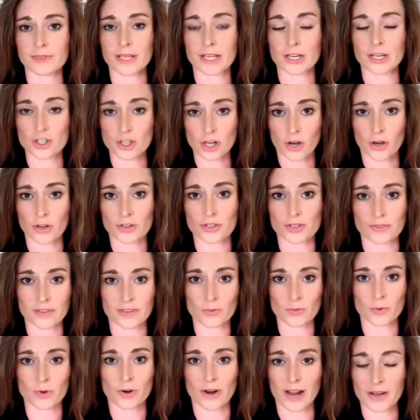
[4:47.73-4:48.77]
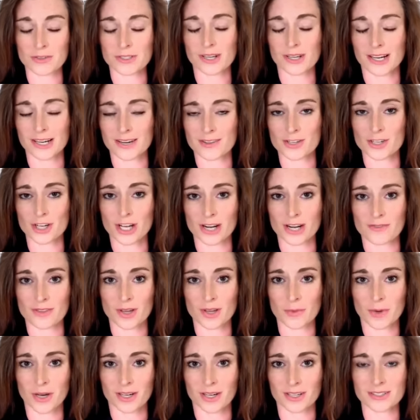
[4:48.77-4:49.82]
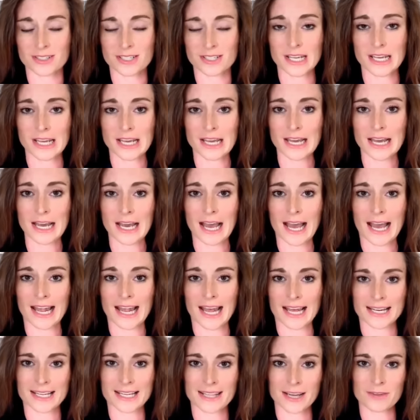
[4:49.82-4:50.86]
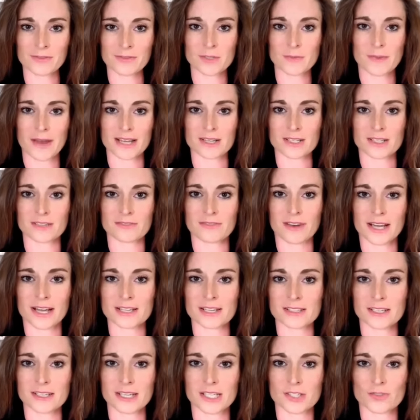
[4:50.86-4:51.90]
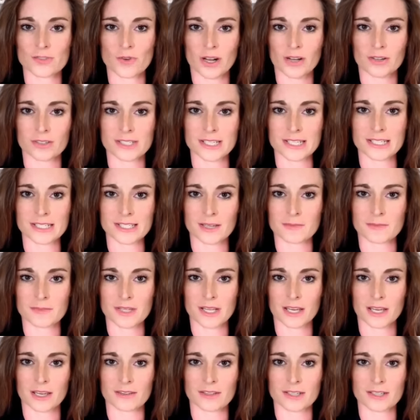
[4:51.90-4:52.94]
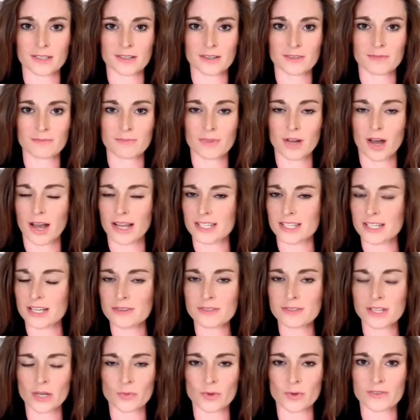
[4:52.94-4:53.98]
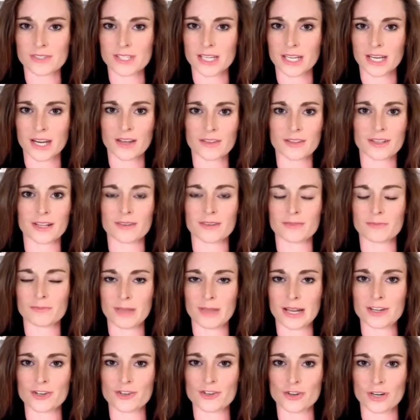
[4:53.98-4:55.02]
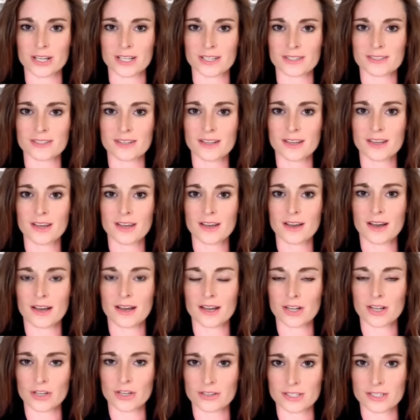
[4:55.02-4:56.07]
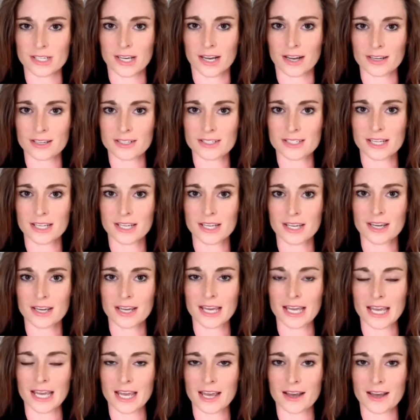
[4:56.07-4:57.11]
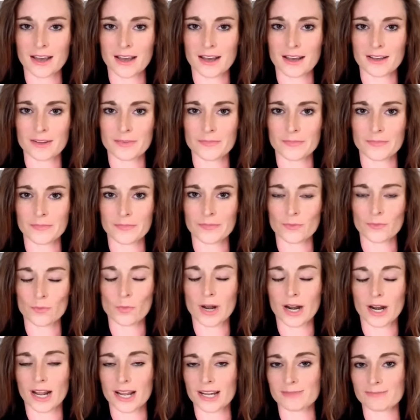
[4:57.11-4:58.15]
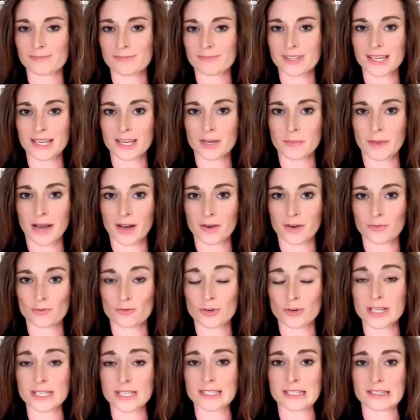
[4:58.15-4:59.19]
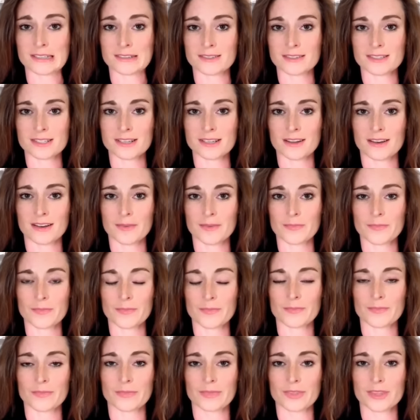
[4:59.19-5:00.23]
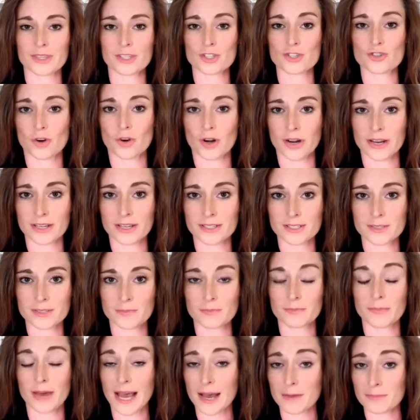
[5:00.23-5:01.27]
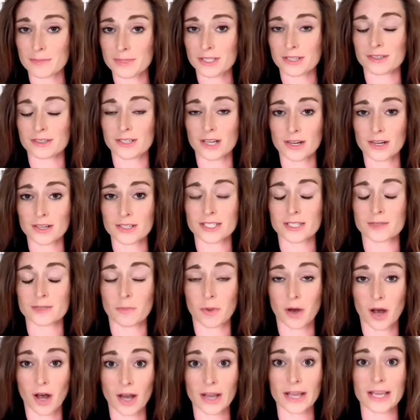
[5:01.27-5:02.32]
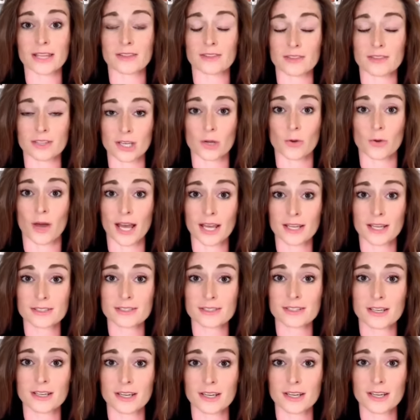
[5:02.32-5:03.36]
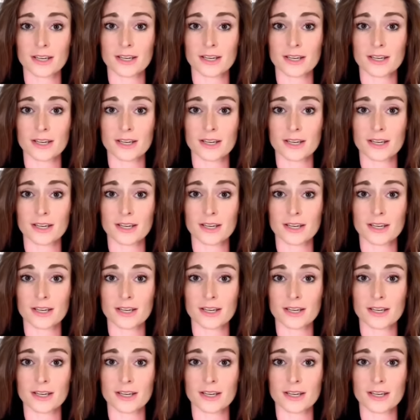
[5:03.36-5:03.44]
in charge of it were outside of the chain of command. And in that respect, in fact, Israel did something that I don't think we've seen other militaries conduct. When I think about recent strikes perhaps conducted by the US,